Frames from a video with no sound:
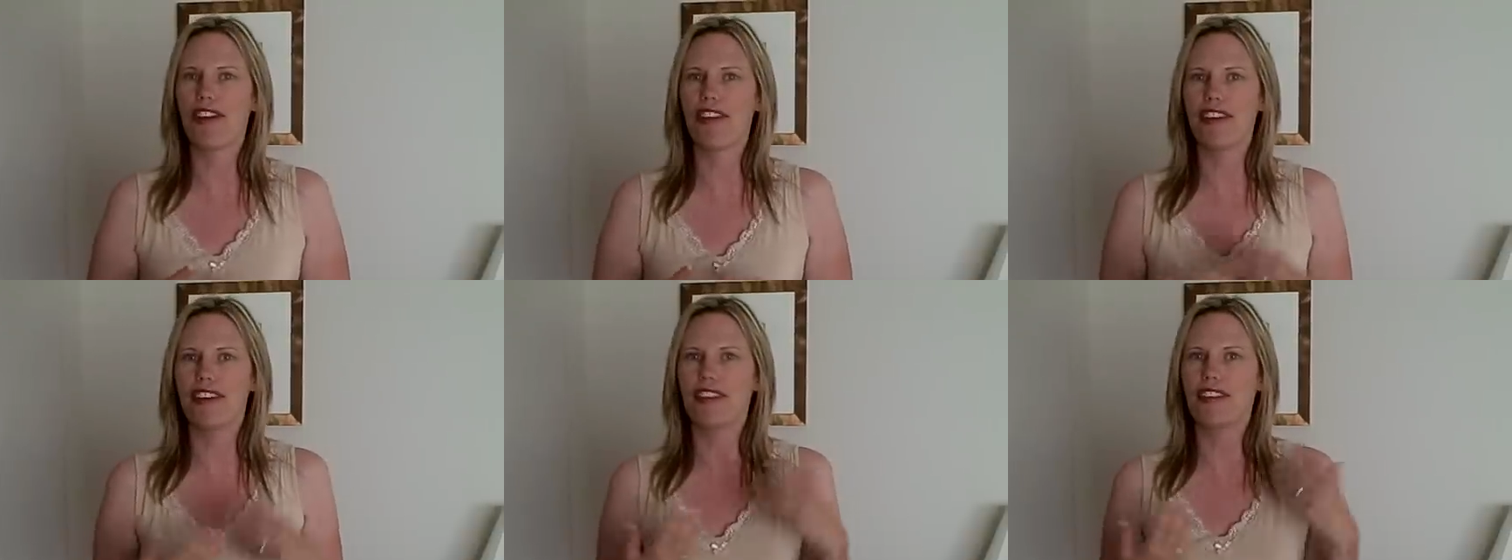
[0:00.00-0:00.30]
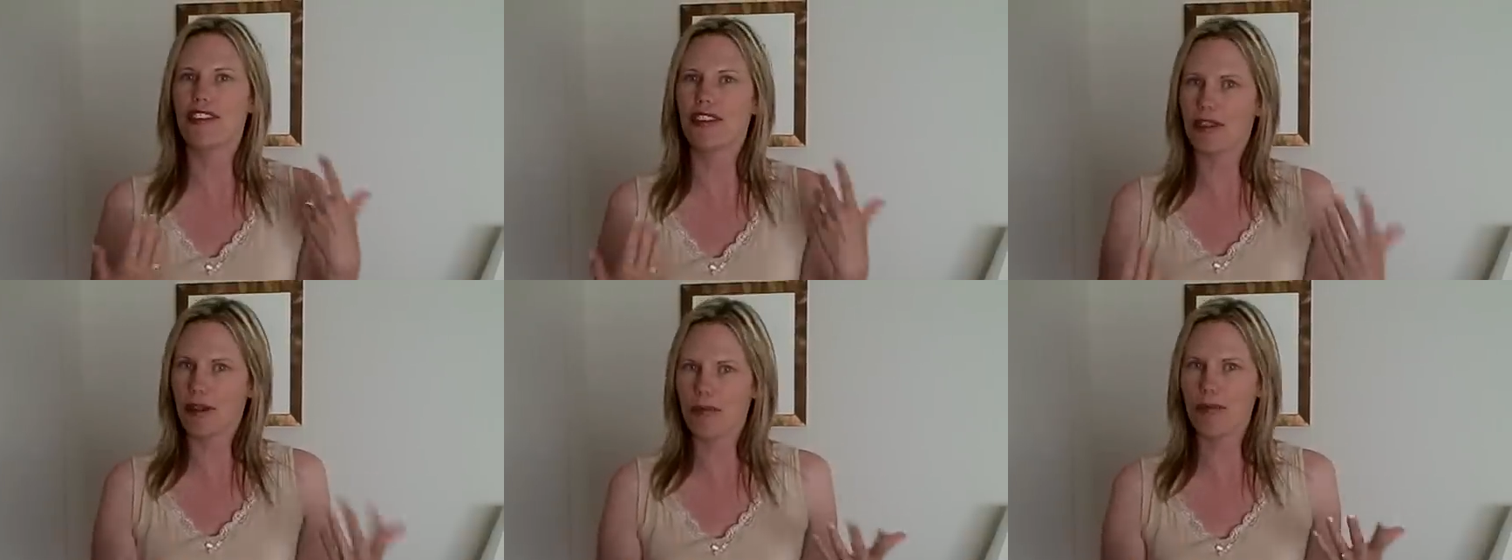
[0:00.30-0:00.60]

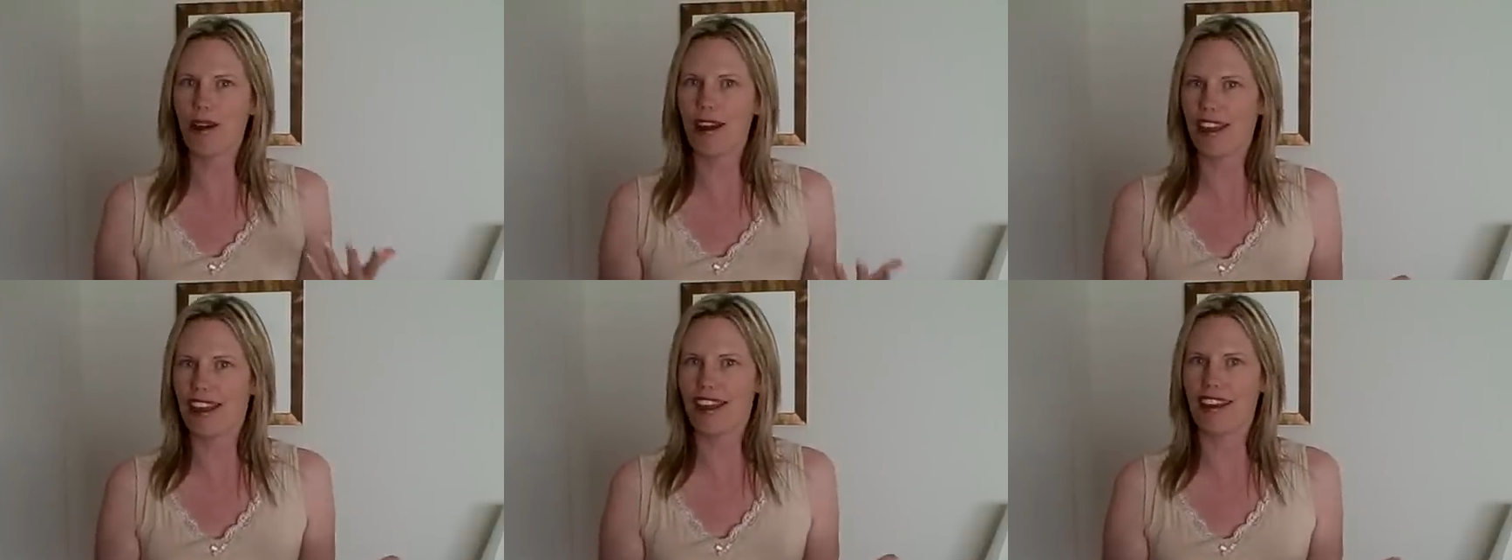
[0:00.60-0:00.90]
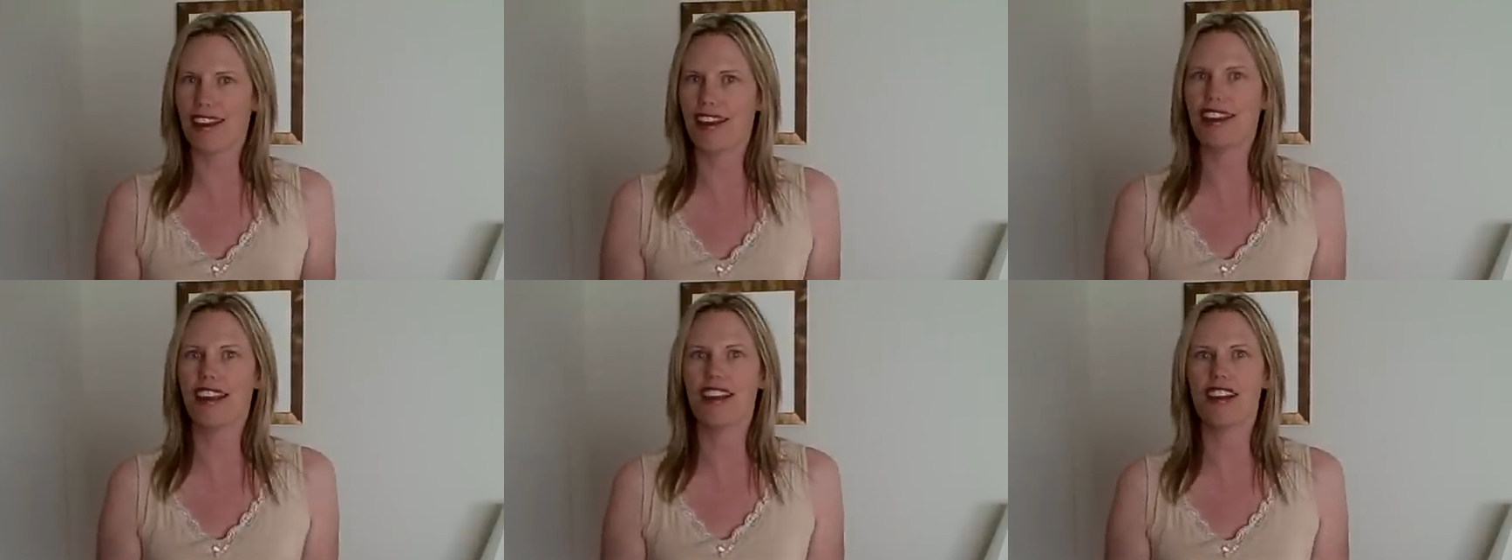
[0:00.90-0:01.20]
than they're probably
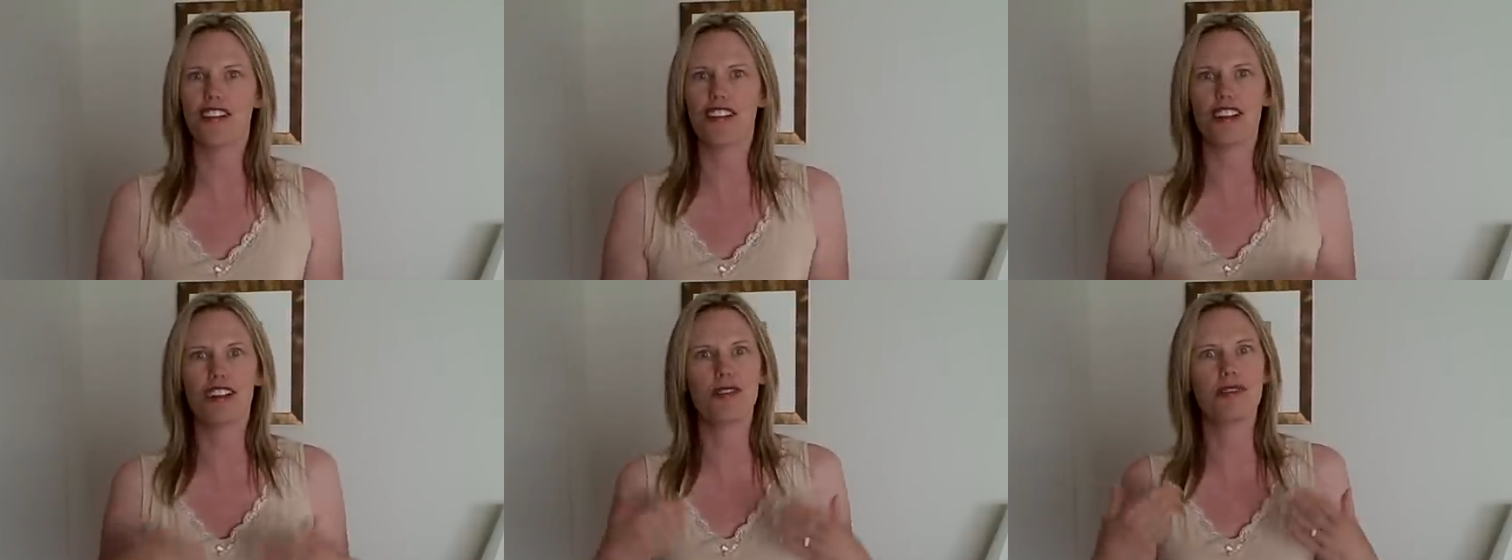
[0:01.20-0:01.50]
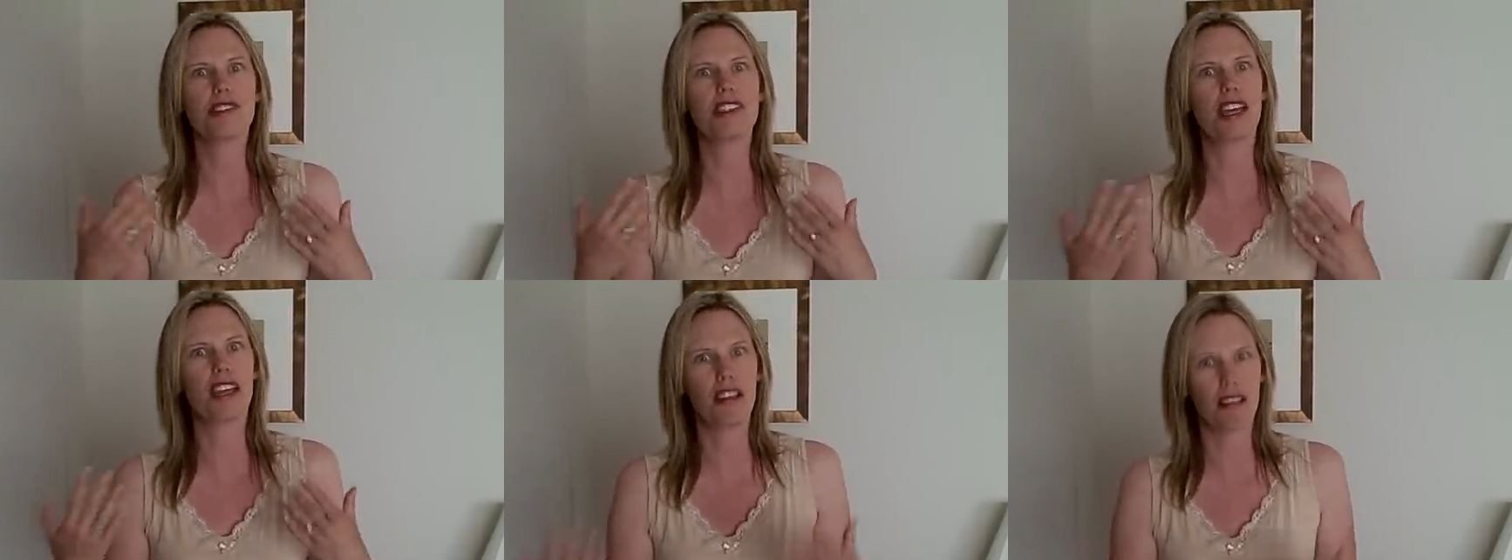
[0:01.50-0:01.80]
going to hear you
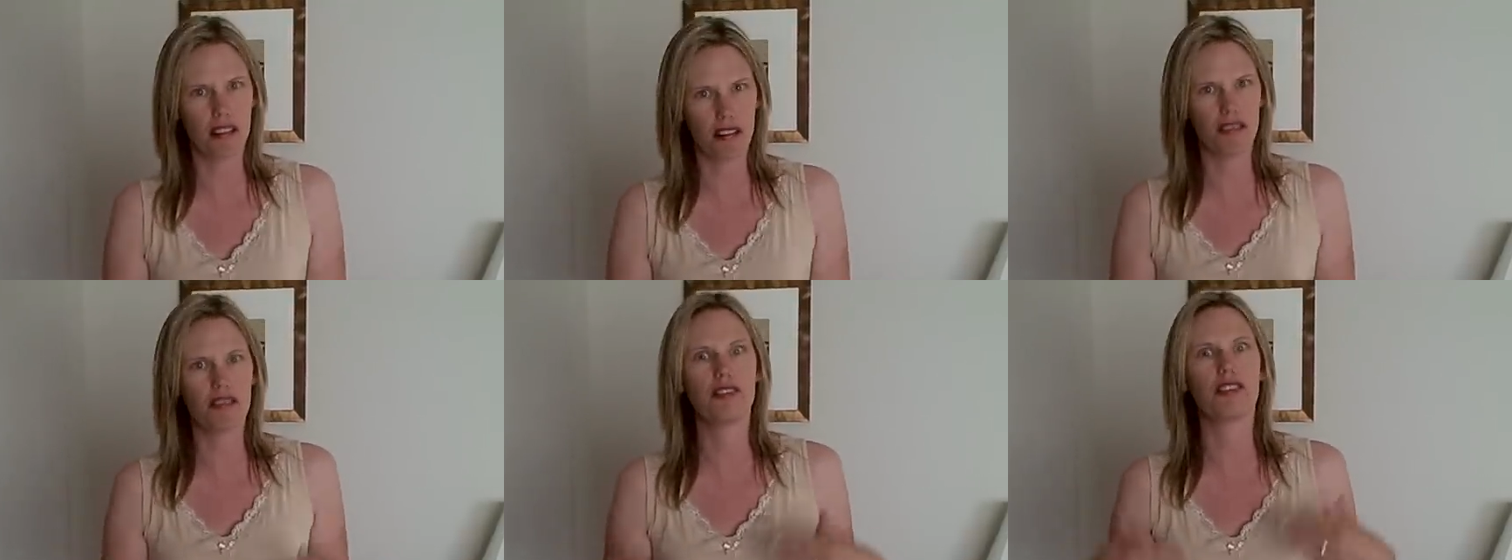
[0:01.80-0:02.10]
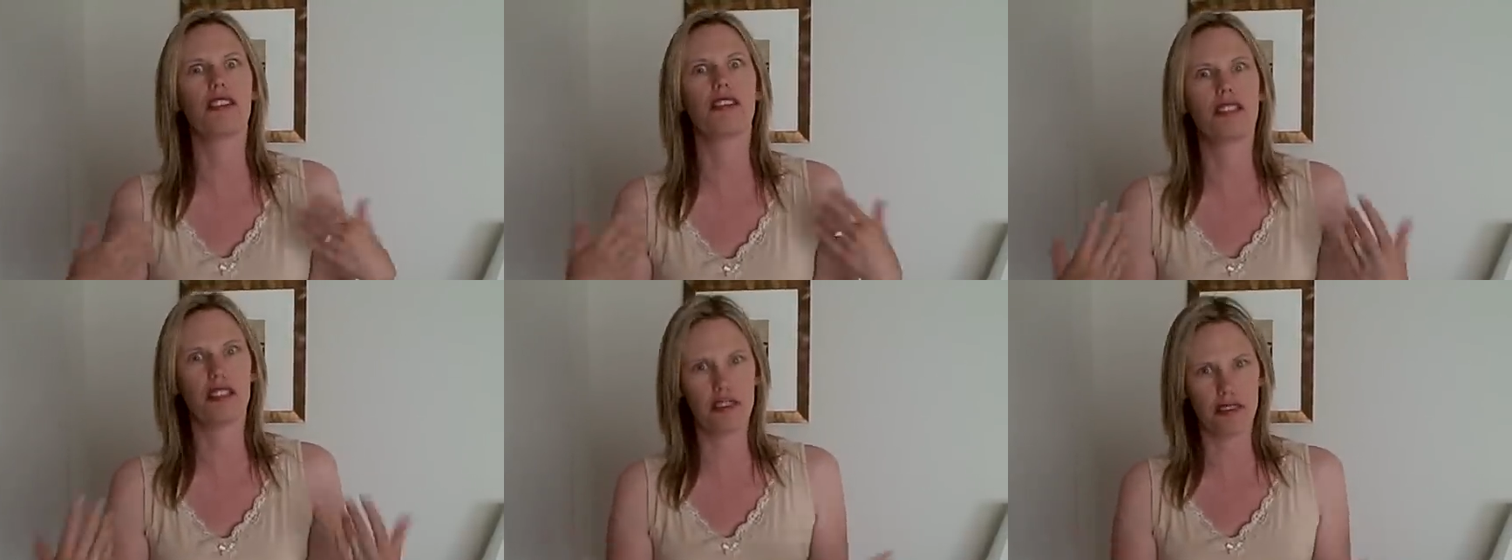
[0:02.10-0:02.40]
saying over
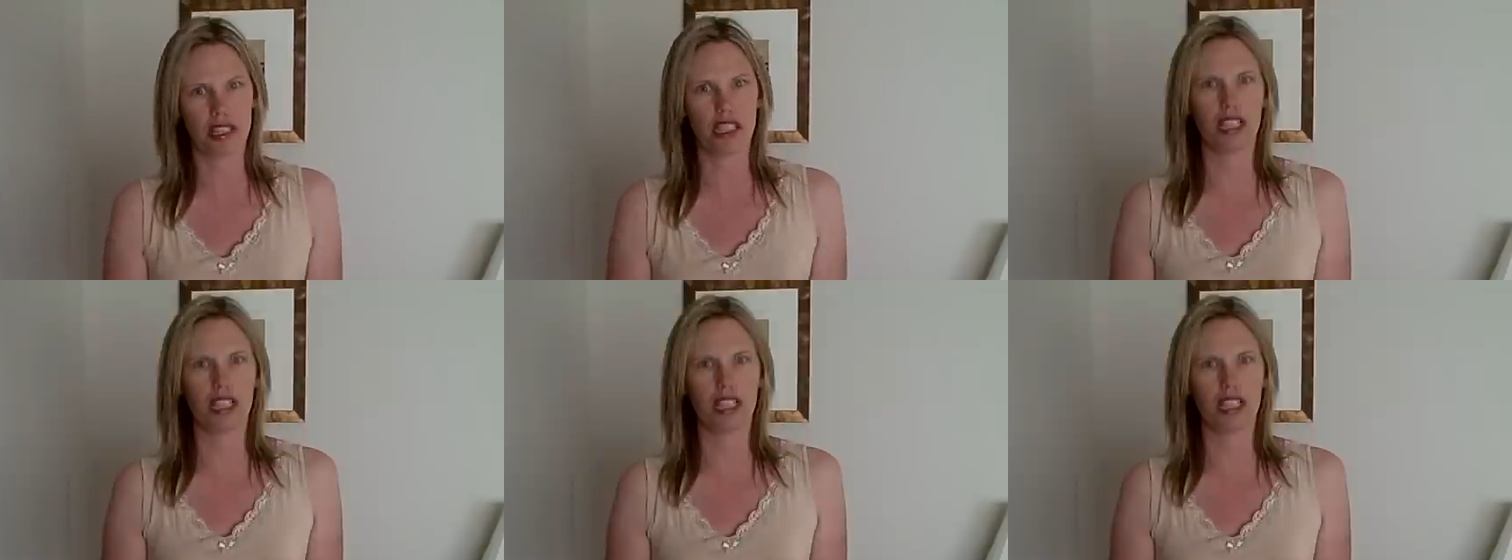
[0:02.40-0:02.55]
and over